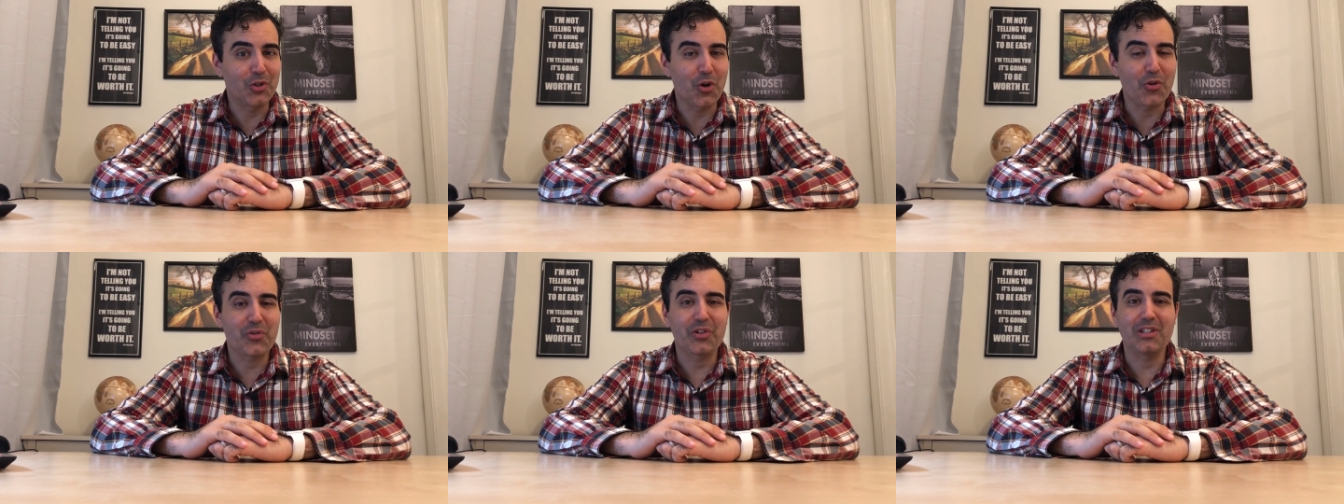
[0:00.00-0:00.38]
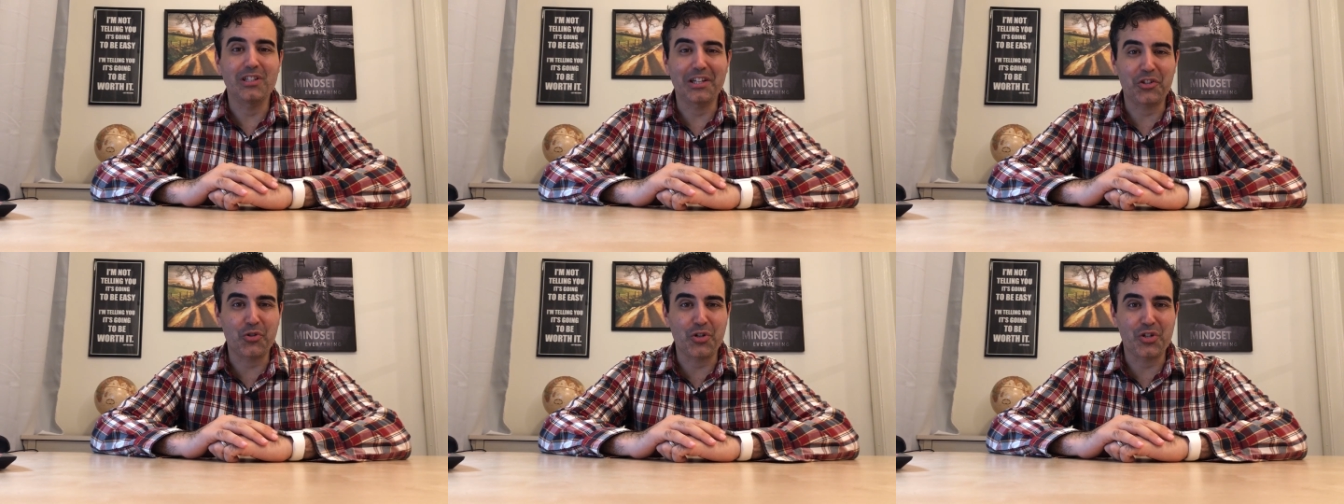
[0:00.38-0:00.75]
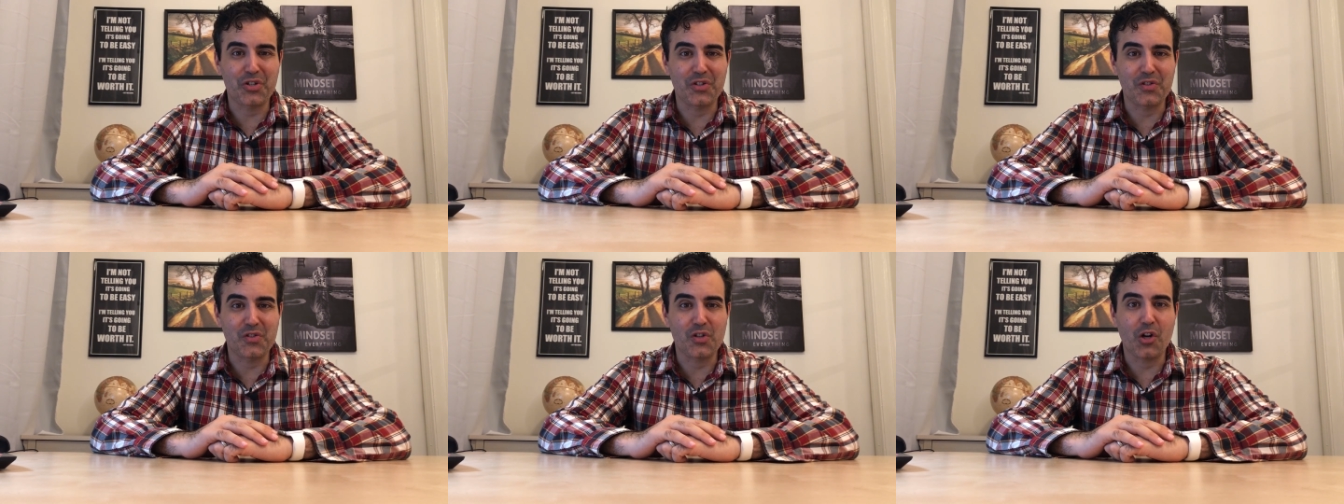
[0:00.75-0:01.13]
growth
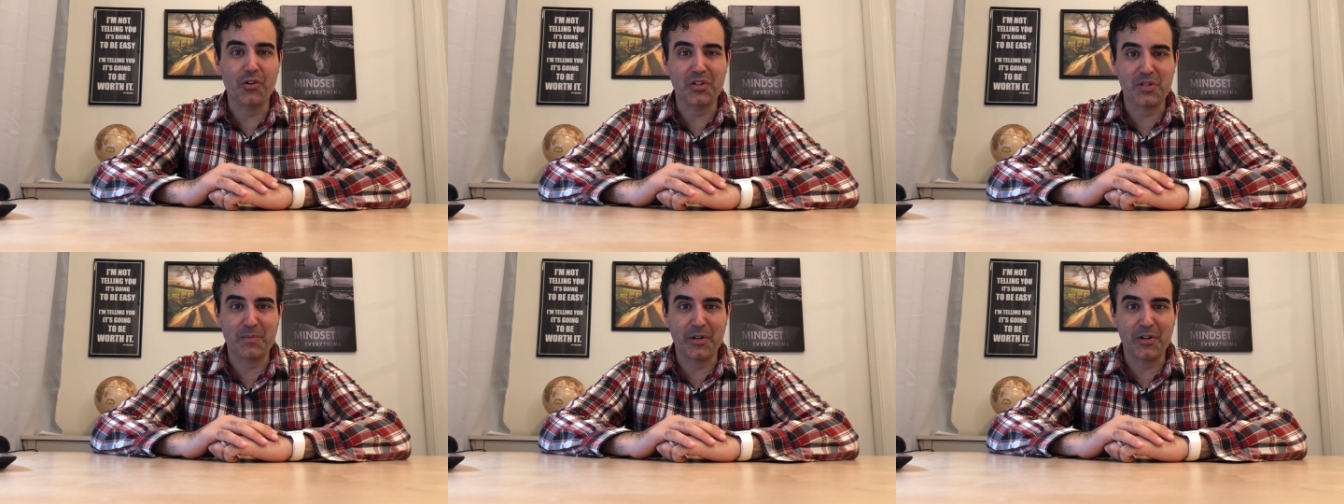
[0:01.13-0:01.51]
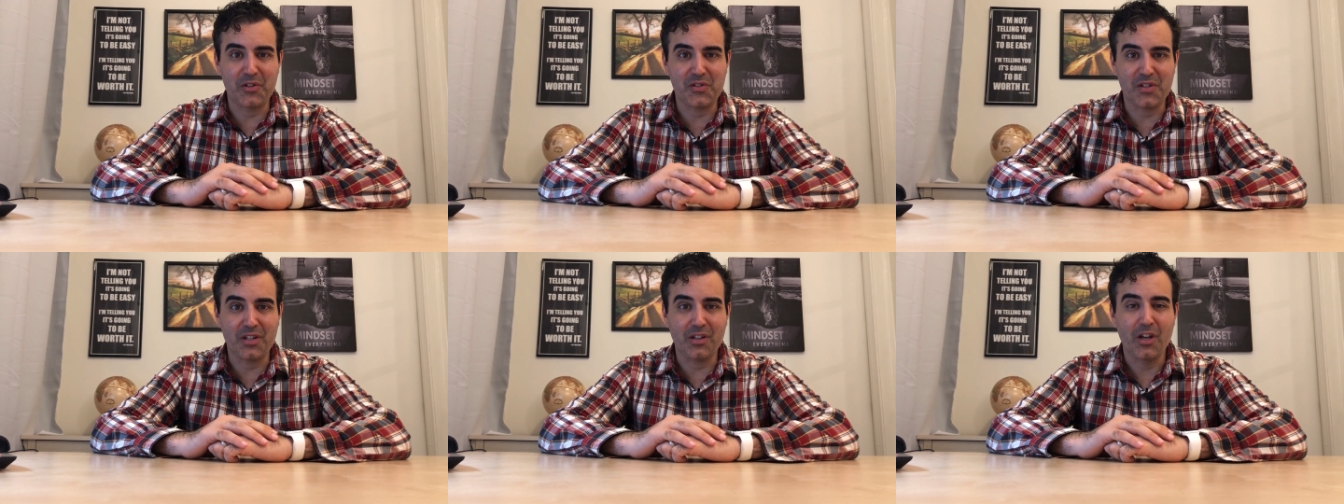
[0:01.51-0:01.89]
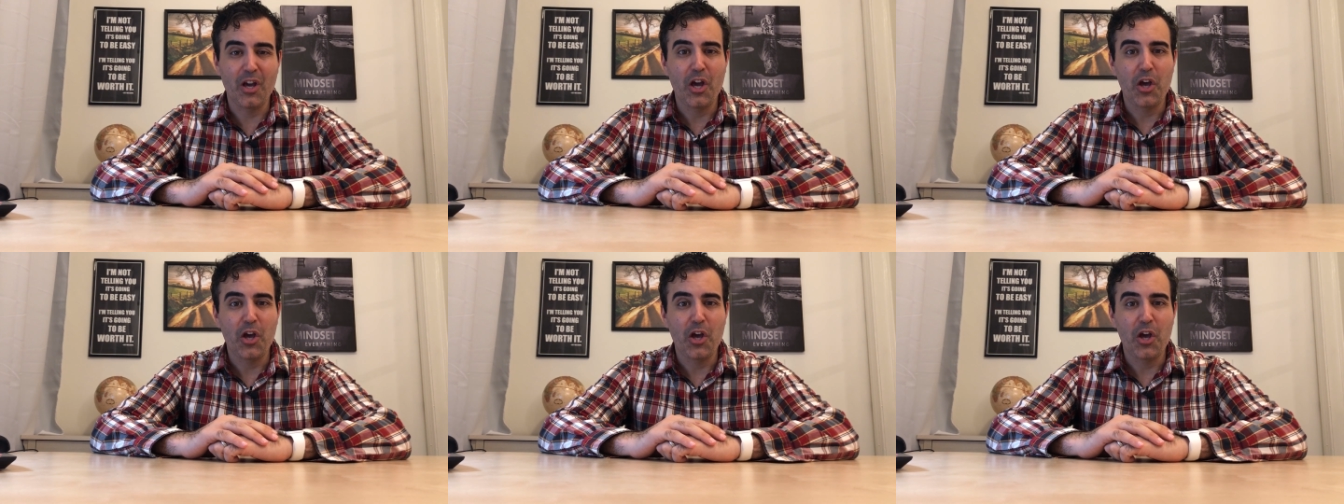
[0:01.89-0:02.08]
electricians are experiencing.